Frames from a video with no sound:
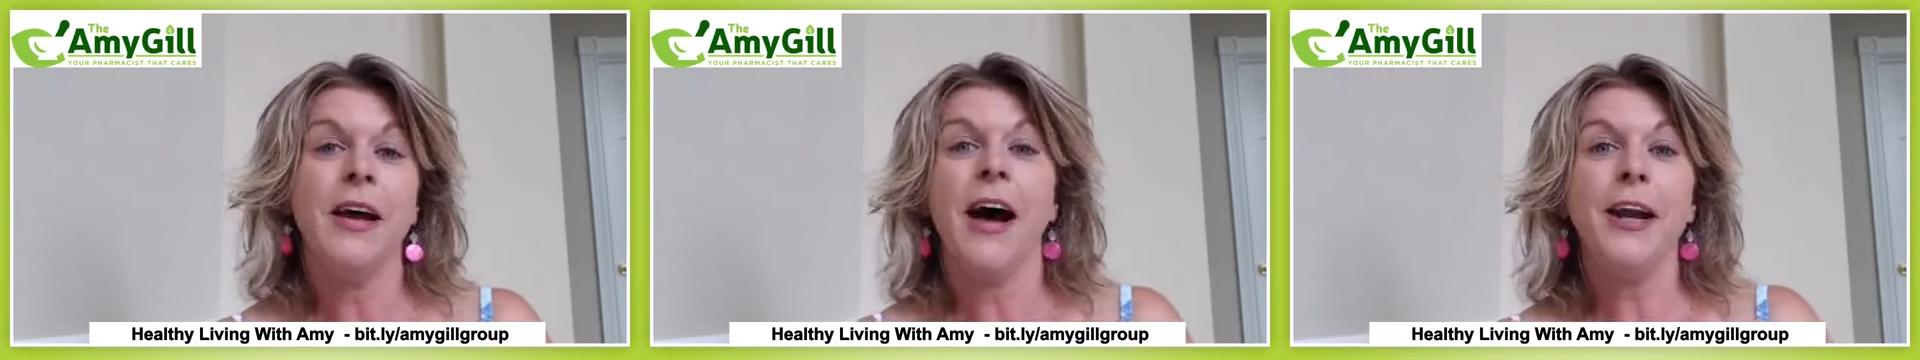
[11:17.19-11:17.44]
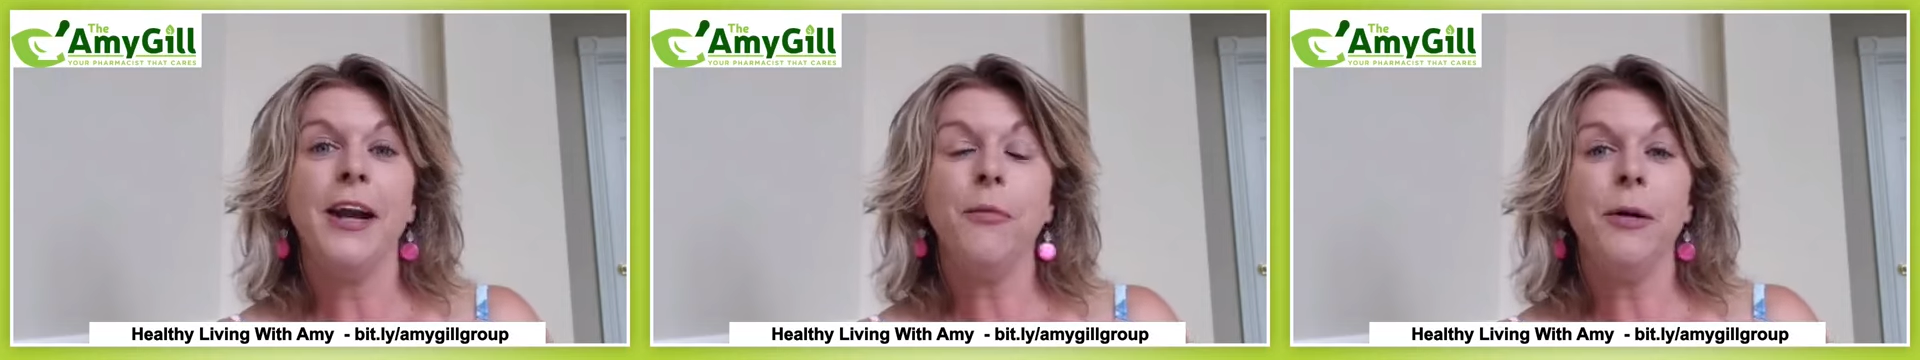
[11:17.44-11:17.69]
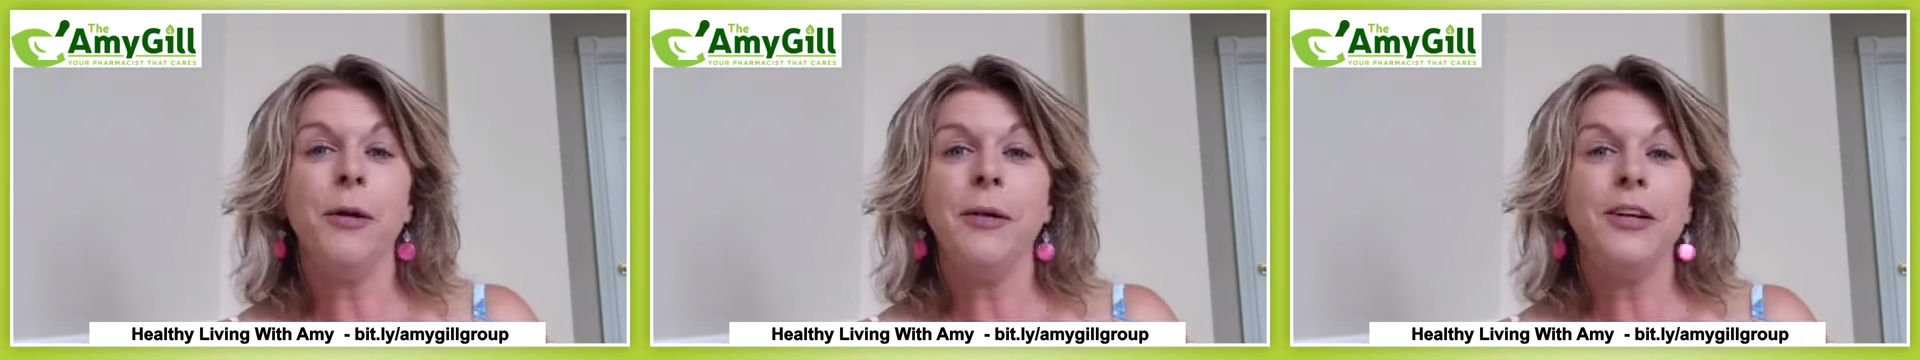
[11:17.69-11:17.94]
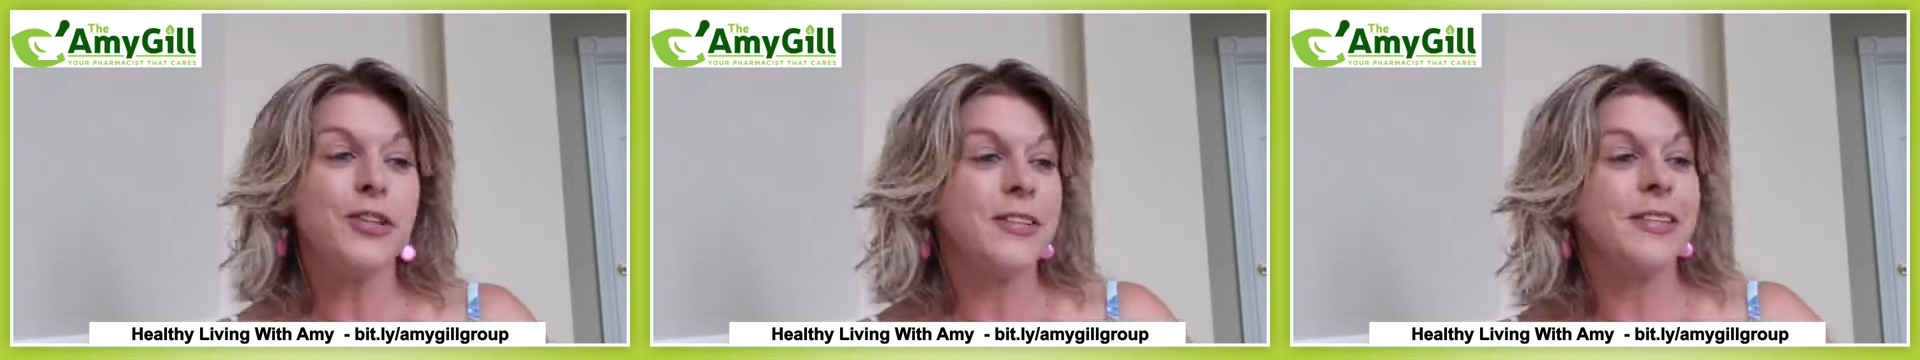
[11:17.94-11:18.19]
I didn't want to
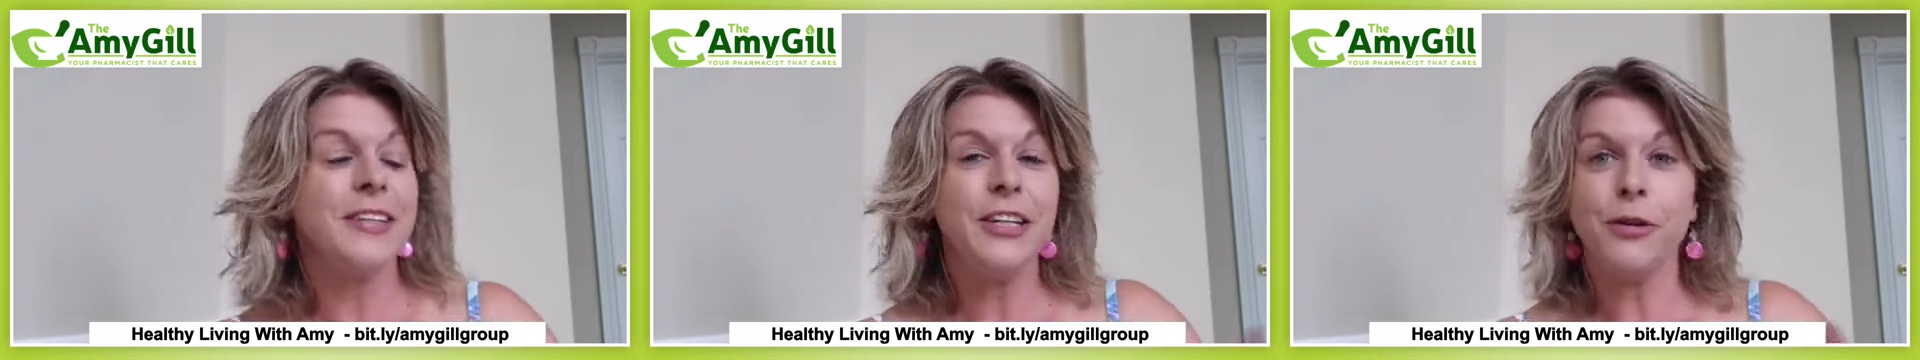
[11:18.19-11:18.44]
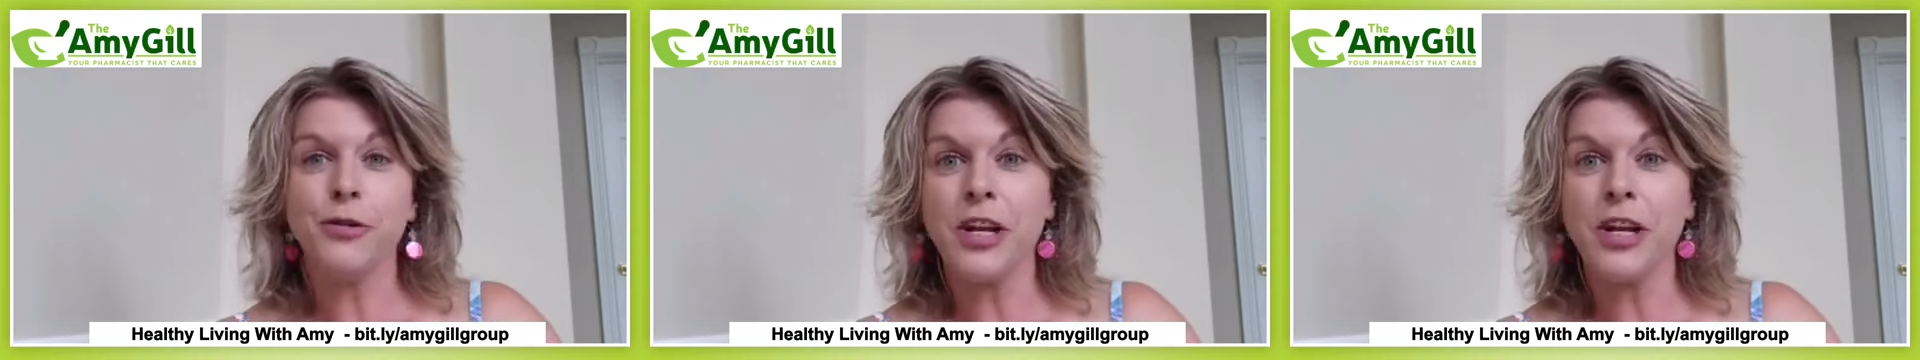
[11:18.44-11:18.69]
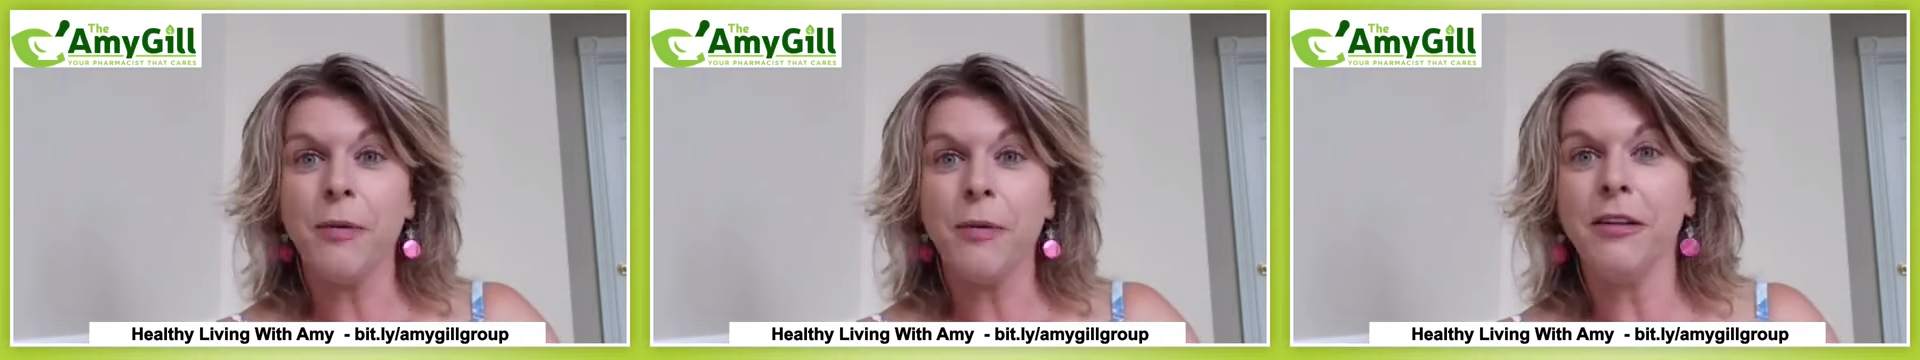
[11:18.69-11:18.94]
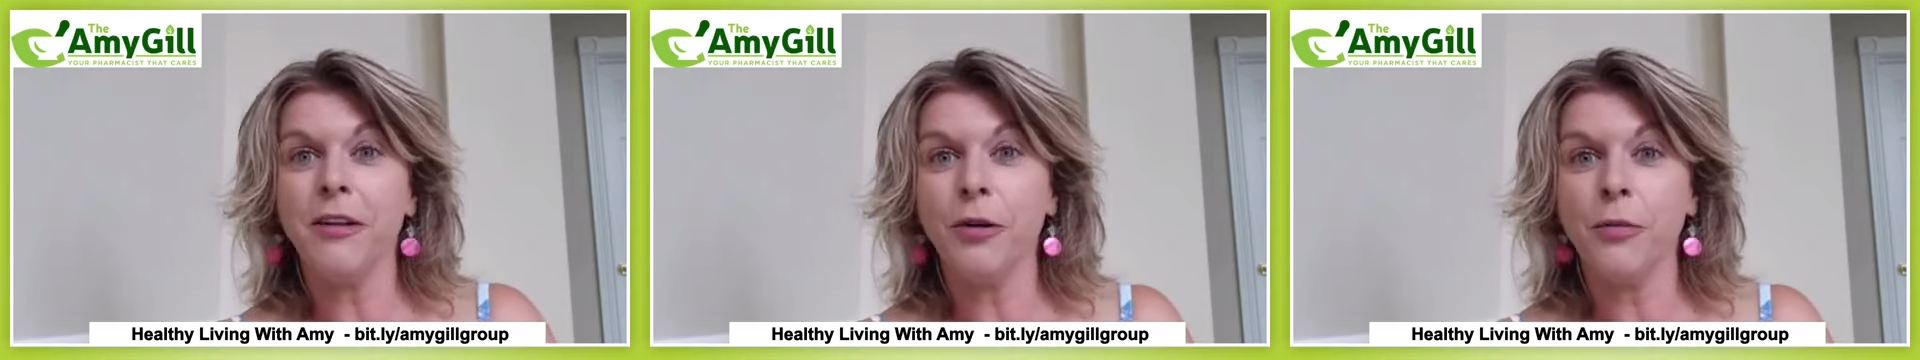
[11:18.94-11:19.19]
be just, shut up in
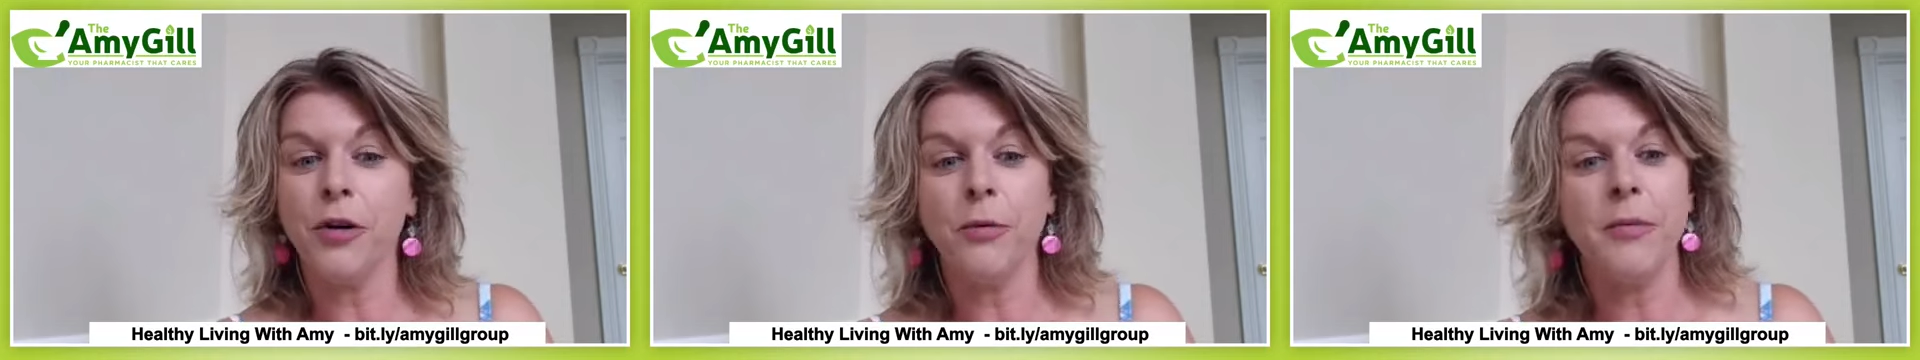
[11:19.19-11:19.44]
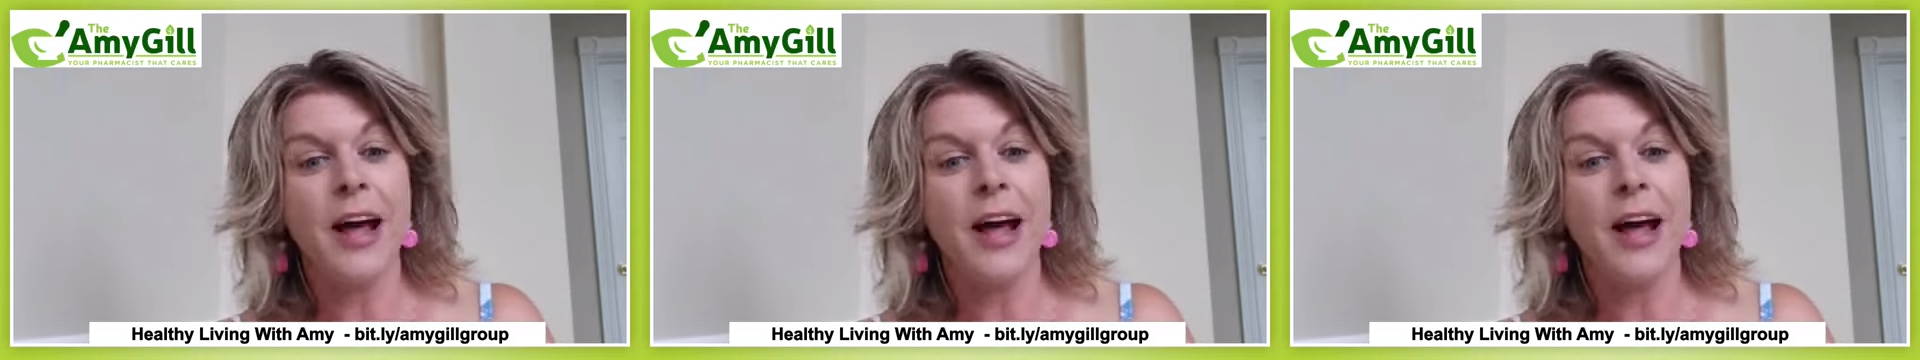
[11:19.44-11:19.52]
a little room.